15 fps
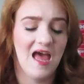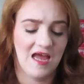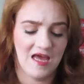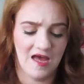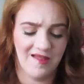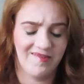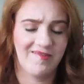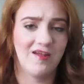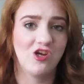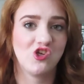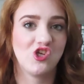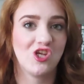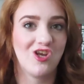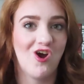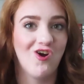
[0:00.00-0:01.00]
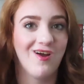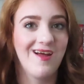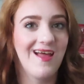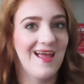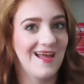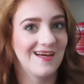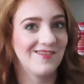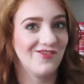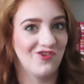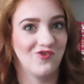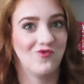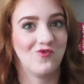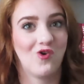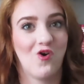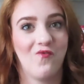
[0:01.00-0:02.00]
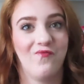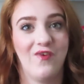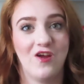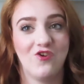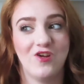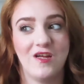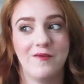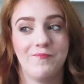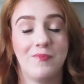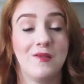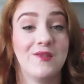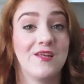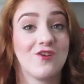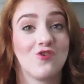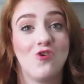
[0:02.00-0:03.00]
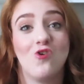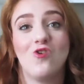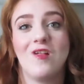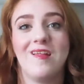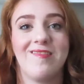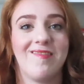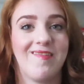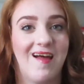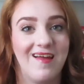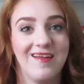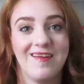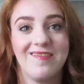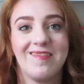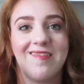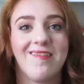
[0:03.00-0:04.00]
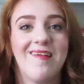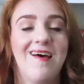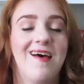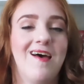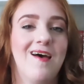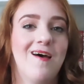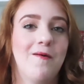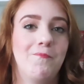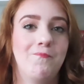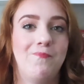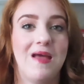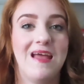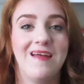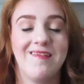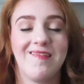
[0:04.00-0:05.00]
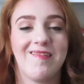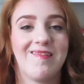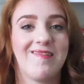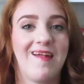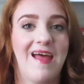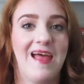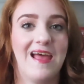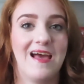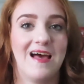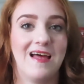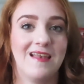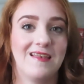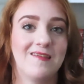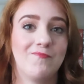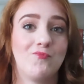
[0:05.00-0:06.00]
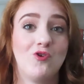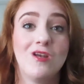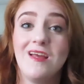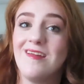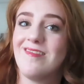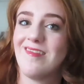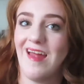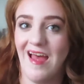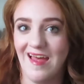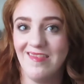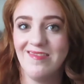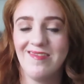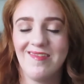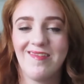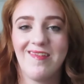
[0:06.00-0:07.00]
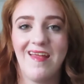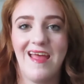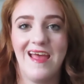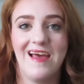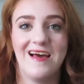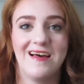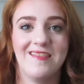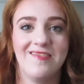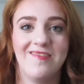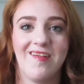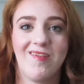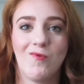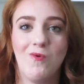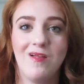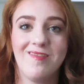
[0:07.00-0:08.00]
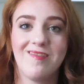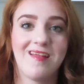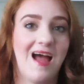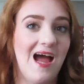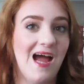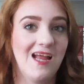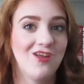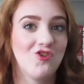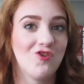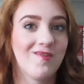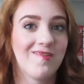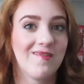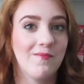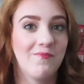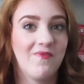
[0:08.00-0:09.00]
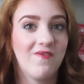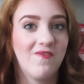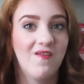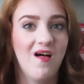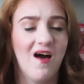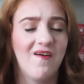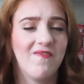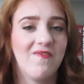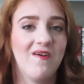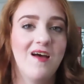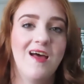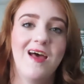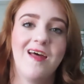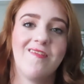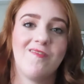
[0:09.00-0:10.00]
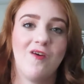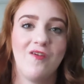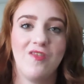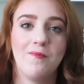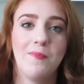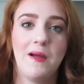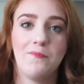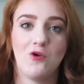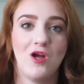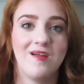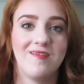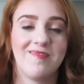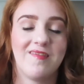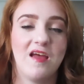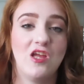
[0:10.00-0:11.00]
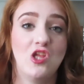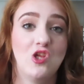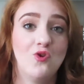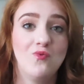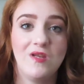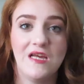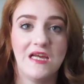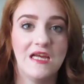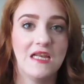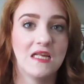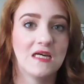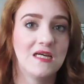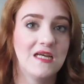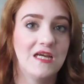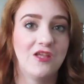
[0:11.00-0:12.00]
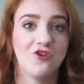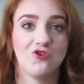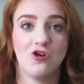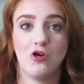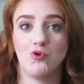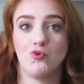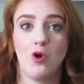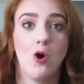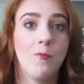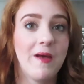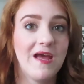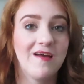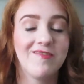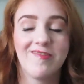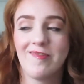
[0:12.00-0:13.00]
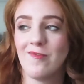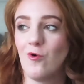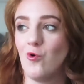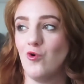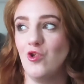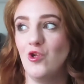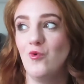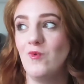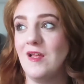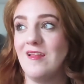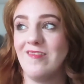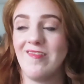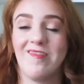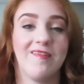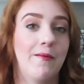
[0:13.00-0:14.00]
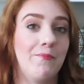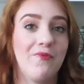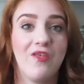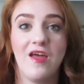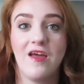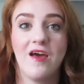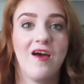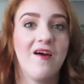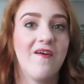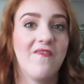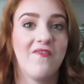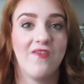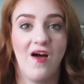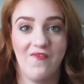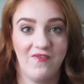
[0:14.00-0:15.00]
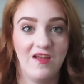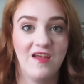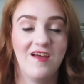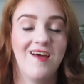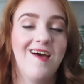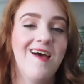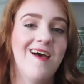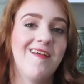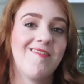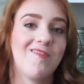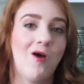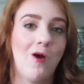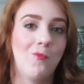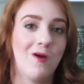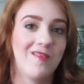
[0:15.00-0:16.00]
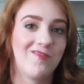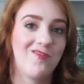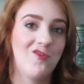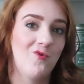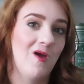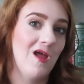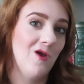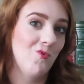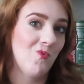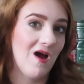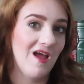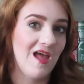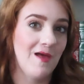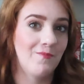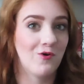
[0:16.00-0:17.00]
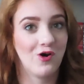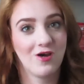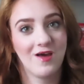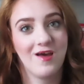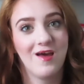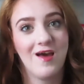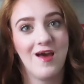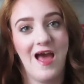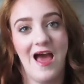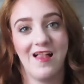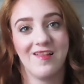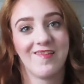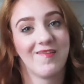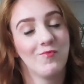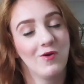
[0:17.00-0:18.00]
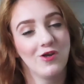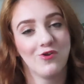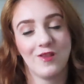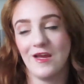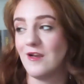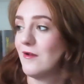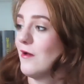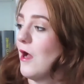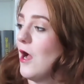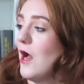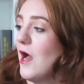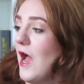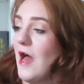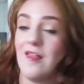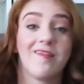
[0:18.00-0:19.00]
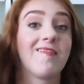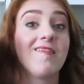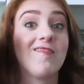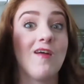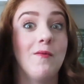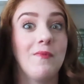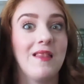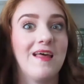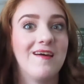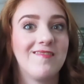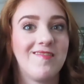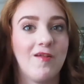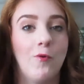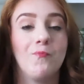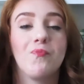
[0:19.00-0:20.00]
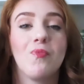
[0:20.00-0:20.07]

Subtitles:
because Shannara and Dune are very political and science-based and pretty intense, and this one's kind of just some fluff. So I think my brain's like, you need either a romance or you need something fluffy. So I went to a YA book, Alice in Wonderland. Alice in Zombieland. So